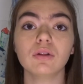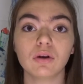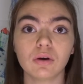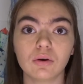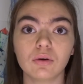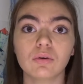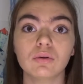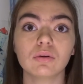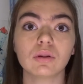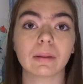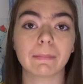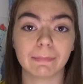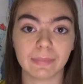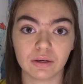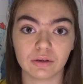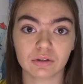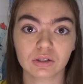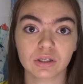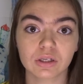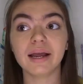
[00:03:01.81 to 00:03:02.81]
whole
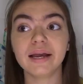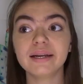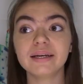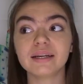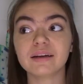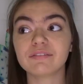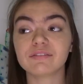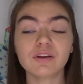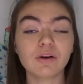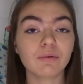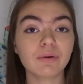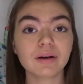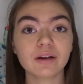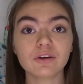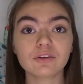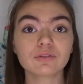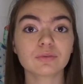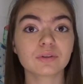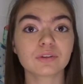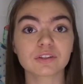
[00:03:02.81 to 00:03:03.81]
milk. And if no one
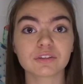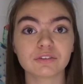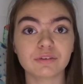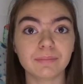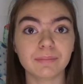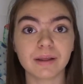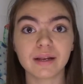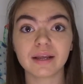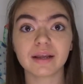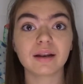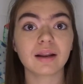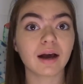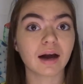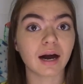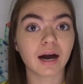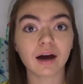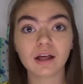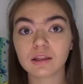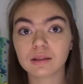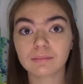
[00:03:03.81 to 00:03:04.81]
else wants to admit it,
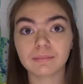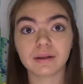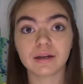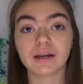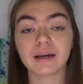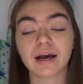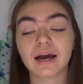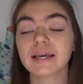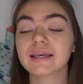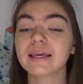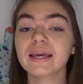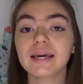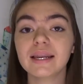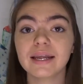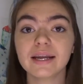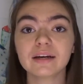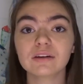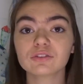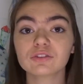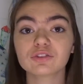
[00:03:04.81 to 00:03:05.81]
I'll admit it. I can't
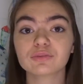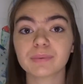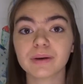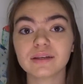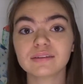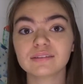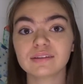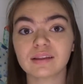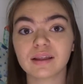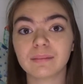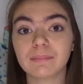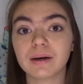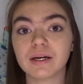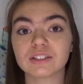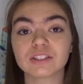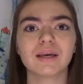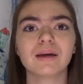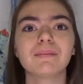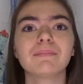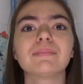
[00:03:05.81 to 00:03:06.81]
handle spicy that
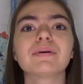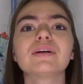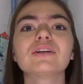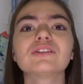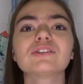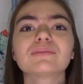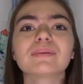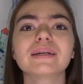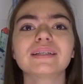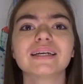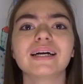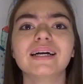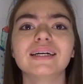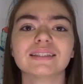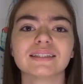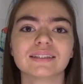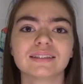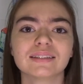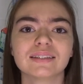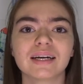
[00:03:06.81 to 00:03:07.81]
much. It burns my
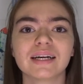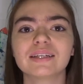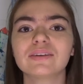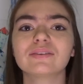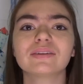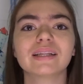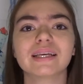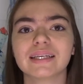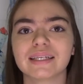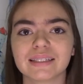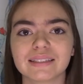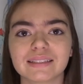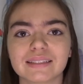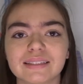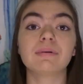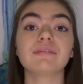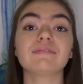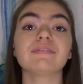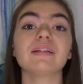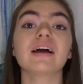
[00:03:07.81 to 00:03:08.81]
tongue. I don't like it.
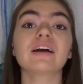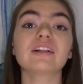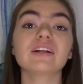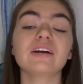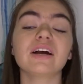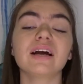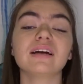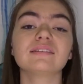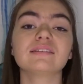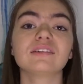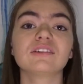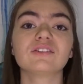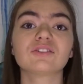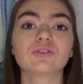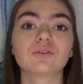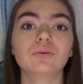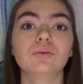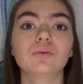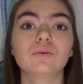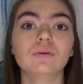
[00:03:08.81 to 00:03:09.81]
But Flagler has this
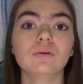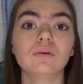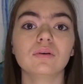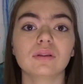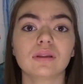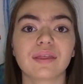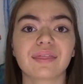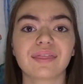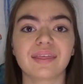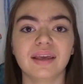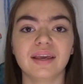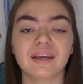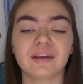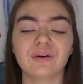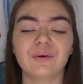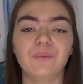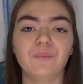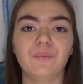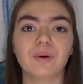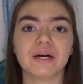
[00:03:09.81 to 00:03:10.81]
cool
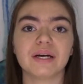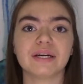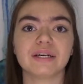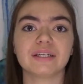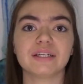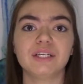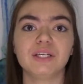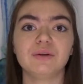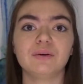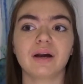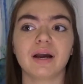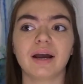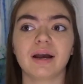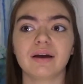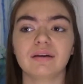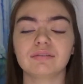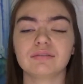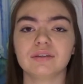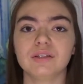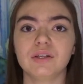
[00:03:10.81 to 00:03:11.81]
thing where you
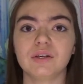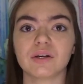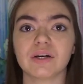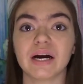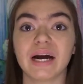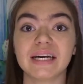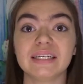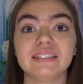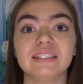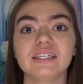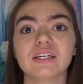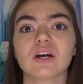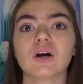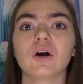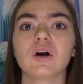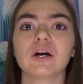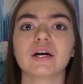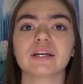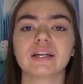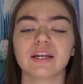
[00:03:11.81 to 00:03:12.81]
have your ID
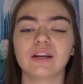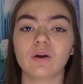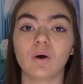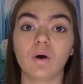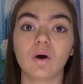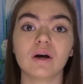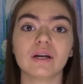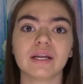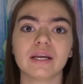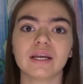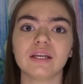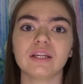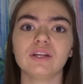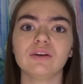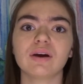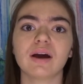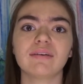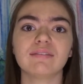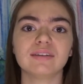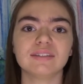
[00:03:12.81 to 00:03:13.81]
card and on it
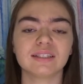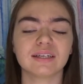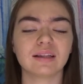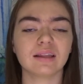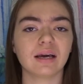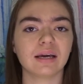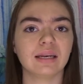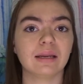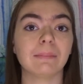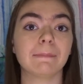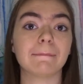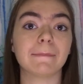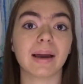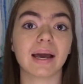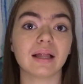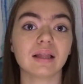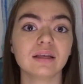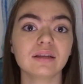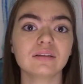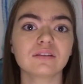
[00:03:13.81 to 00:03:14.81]
you have a declining
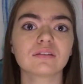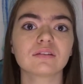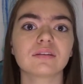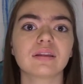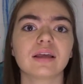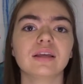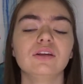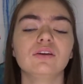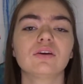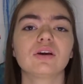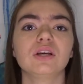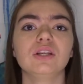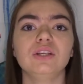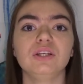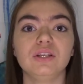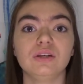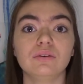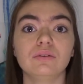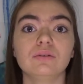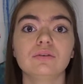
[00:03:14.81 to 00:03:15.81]
balance that you can
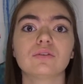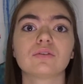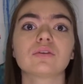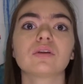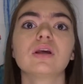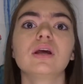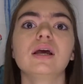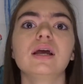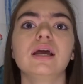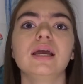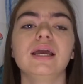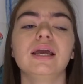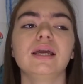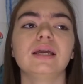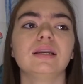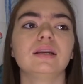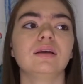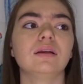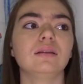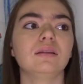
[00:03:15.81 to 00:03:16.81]
use
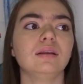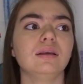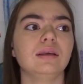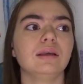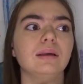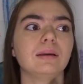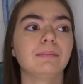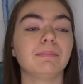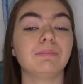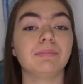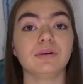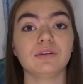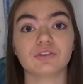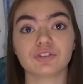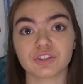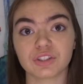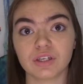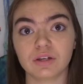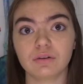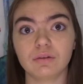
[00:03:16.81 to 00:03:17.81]
in the
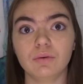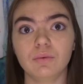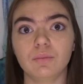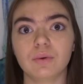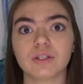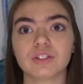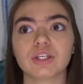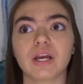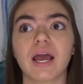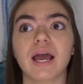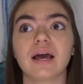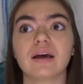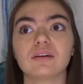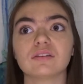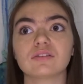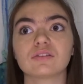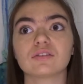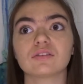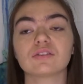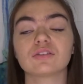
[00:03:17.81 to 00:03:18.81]
bistro which
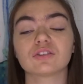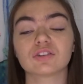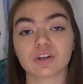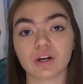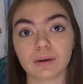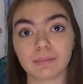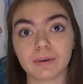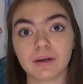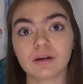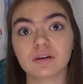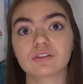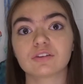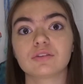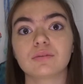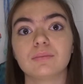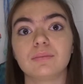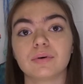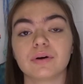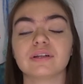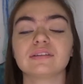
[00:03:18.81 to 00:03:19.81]
has
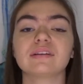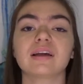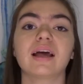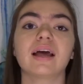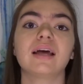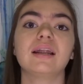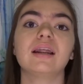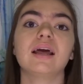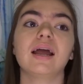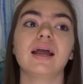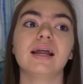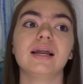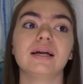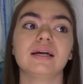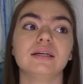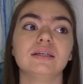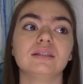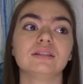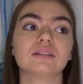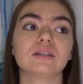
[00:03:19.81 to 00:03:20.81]
Starbucks, Boar's Head,
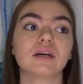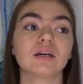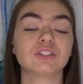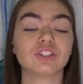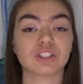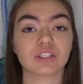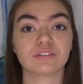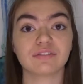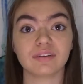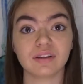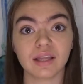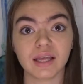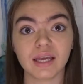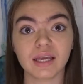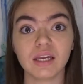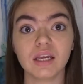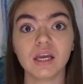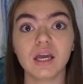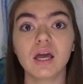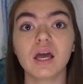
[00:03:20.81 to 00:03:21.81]
and
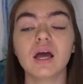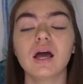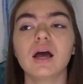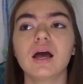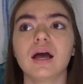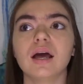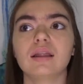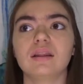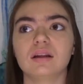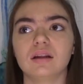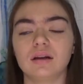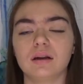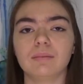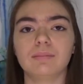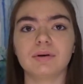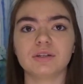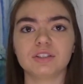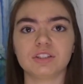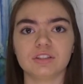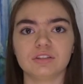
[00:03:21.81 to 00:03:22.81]
Chick-fil-A and then a
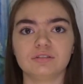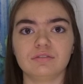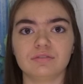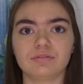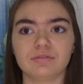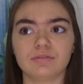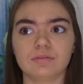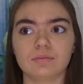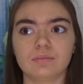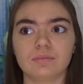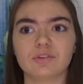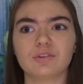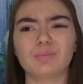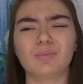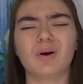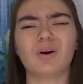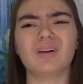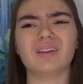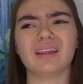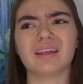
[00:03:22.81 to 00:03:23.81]
bunch of
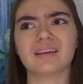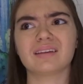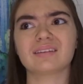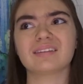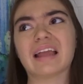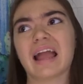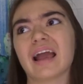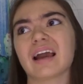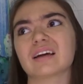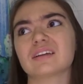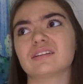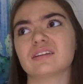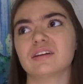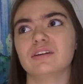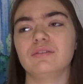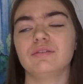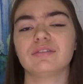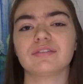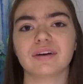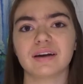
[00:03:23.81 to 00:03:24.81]
small like snacks that
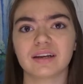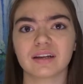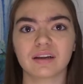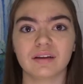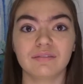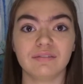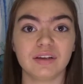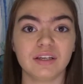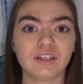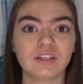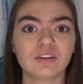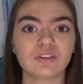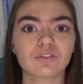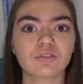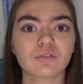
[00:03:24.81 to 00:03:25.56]
you find at convenience